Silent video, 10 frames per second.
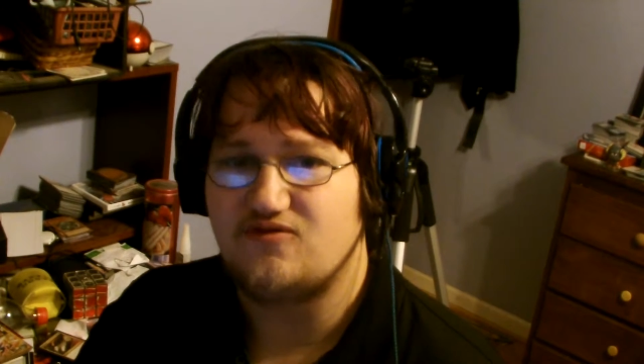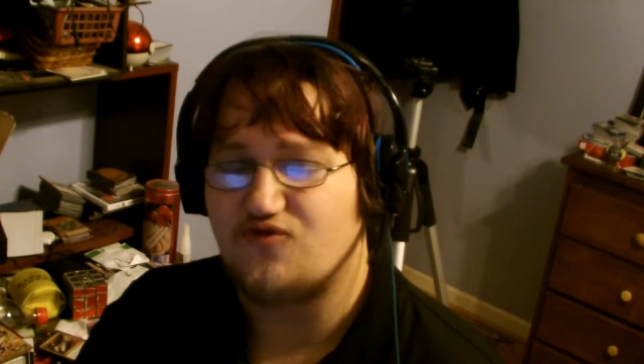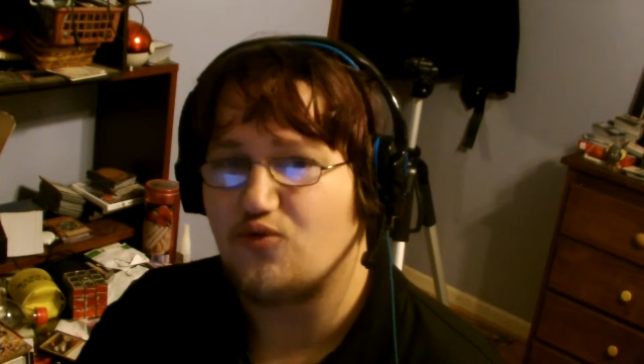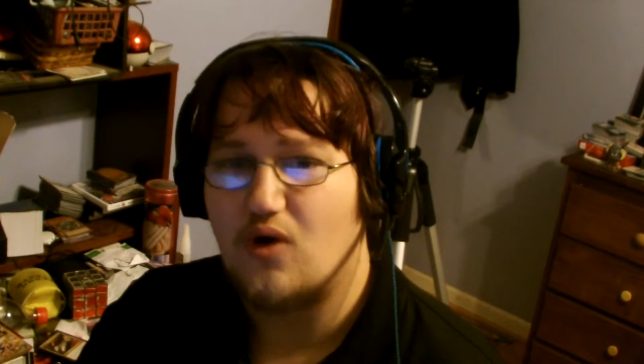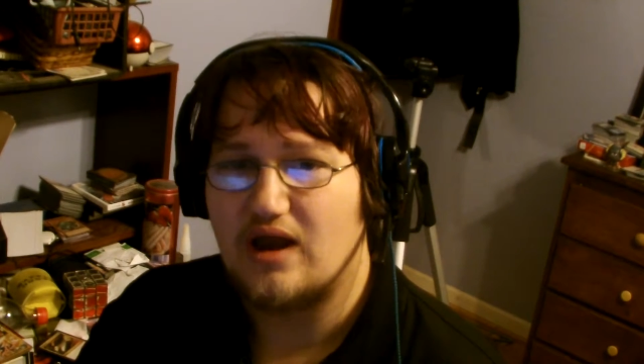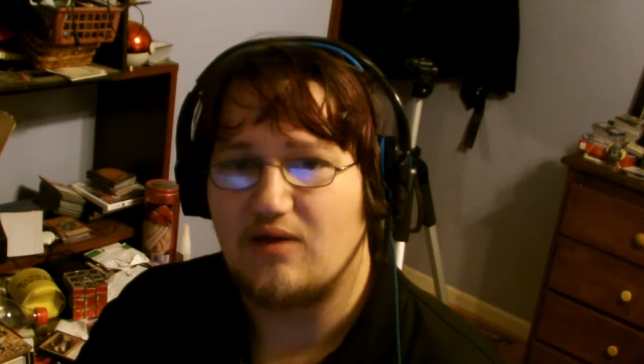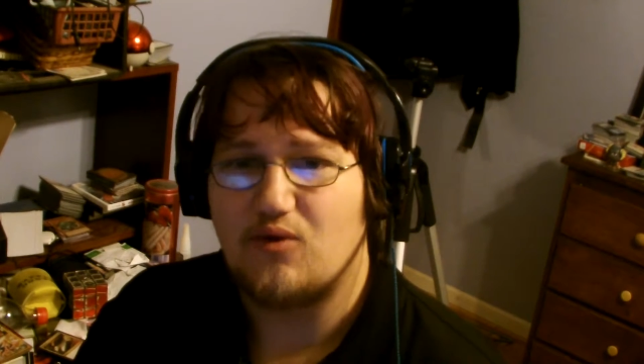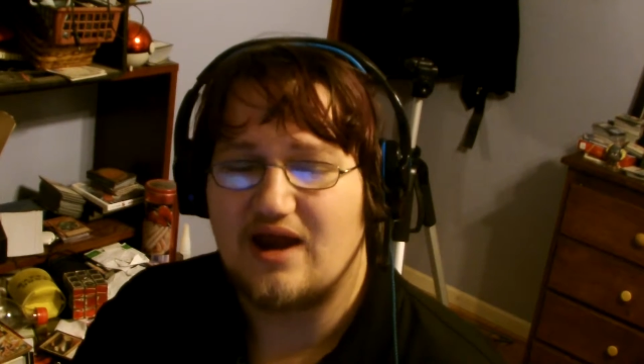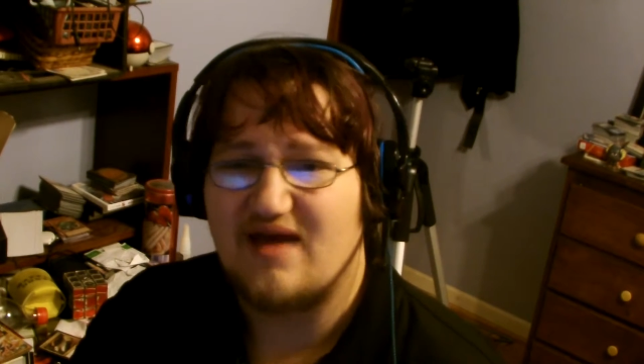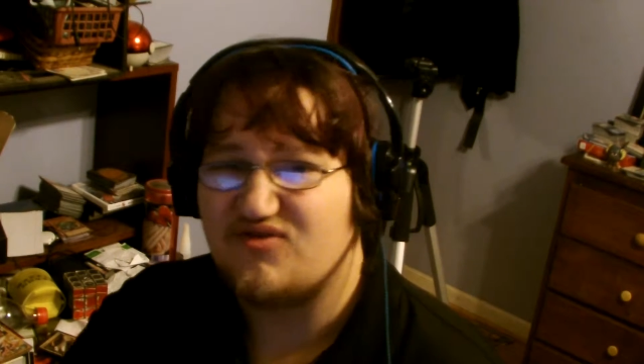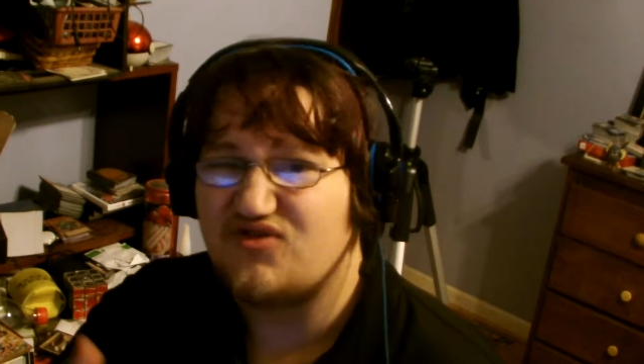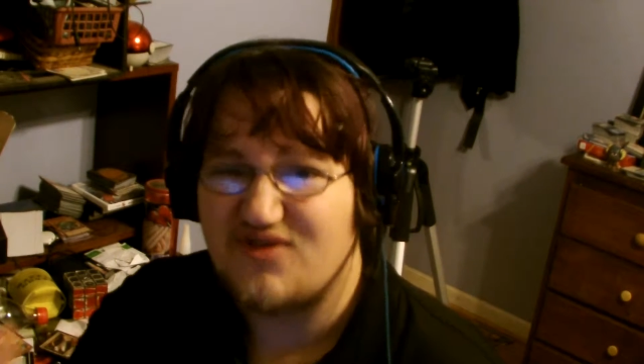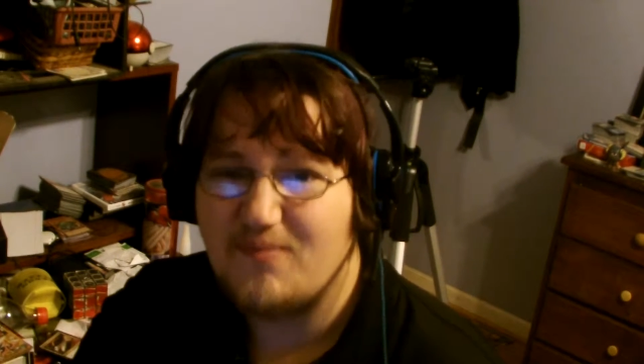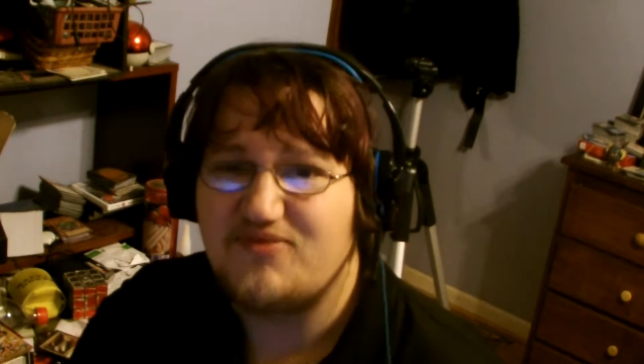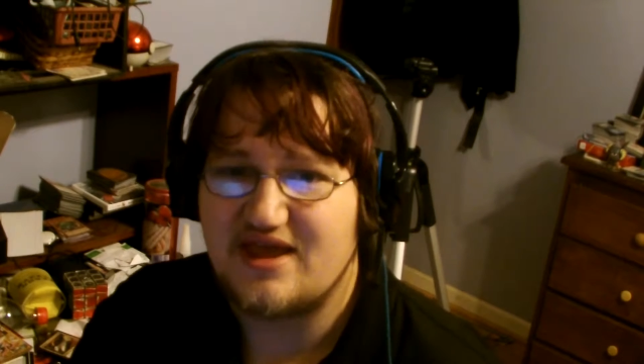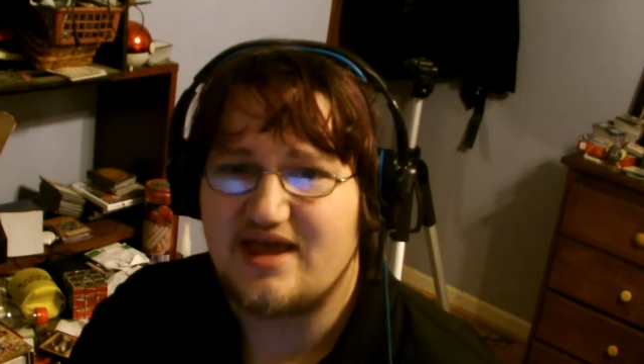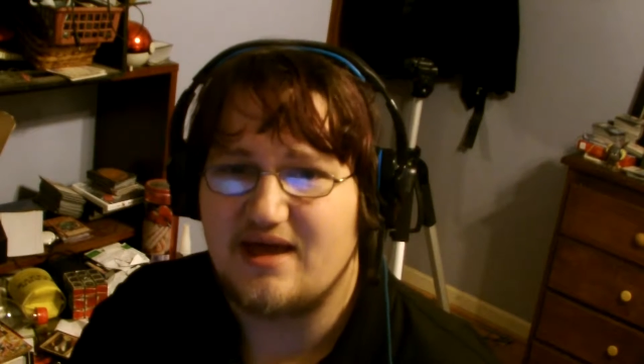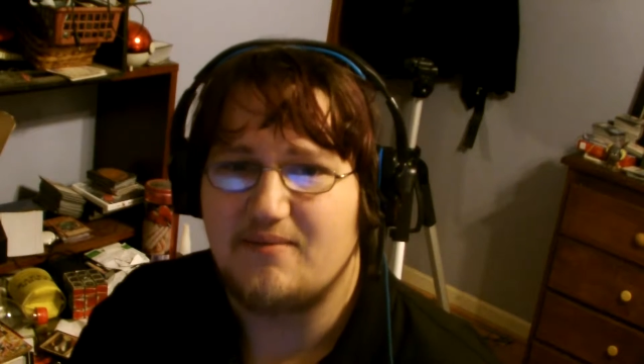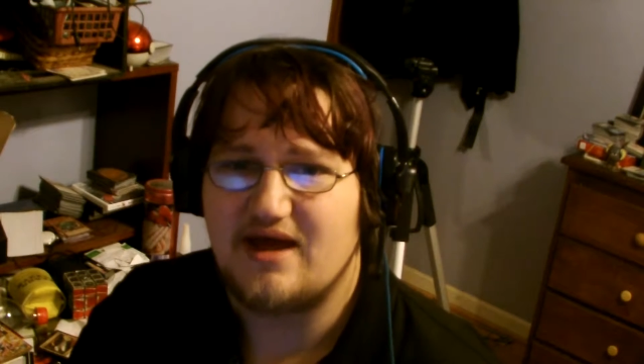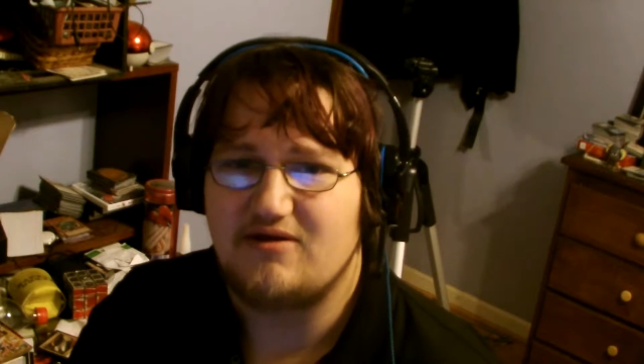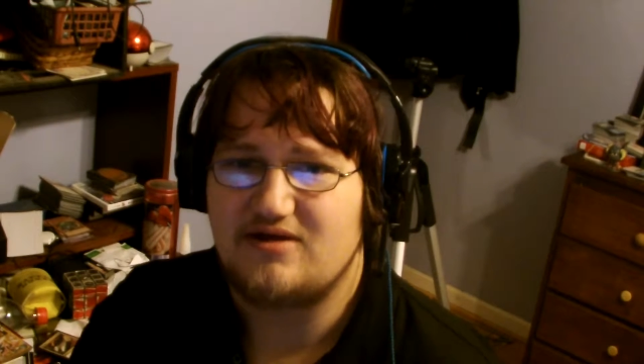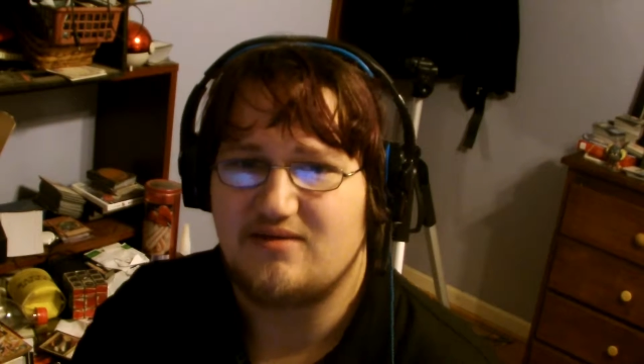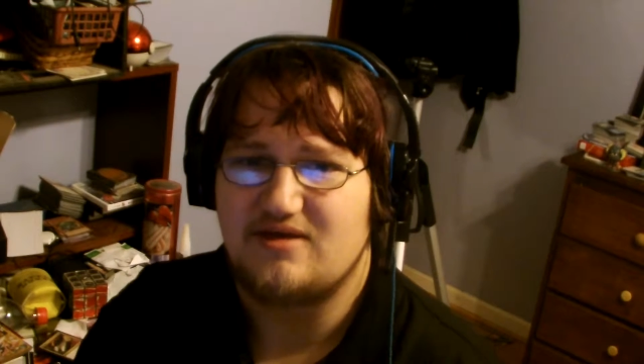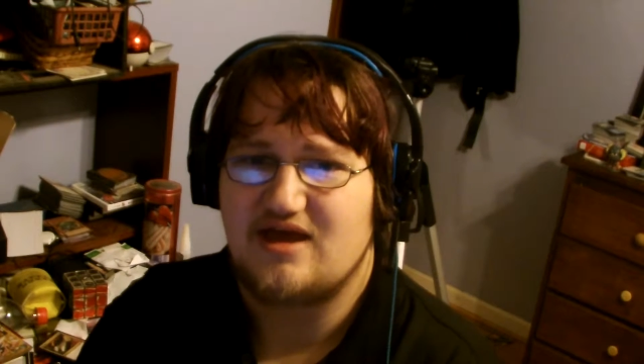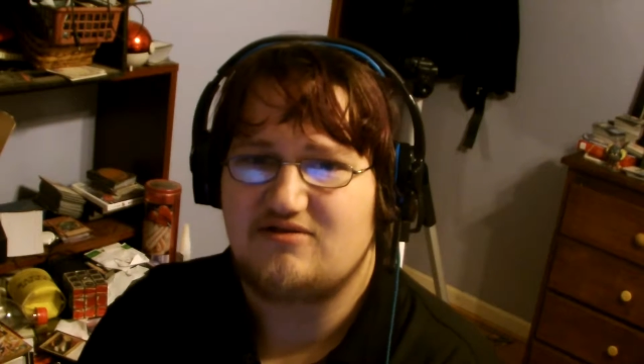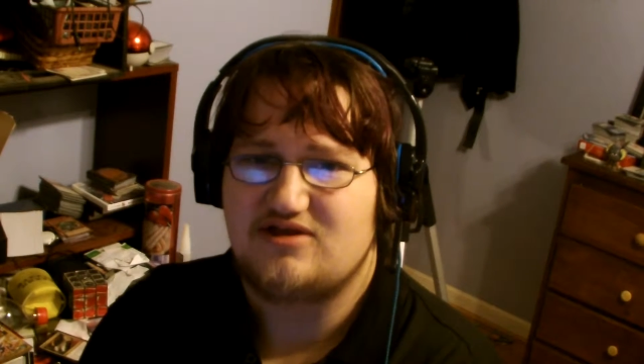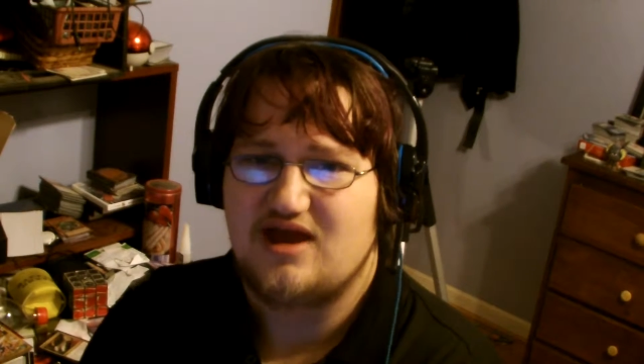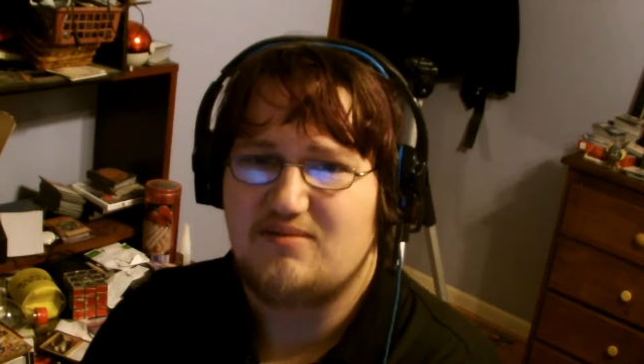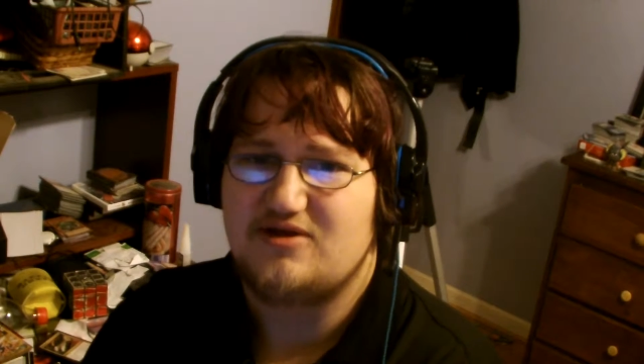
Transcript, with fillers: for one, I want to have something coming out, coming out today.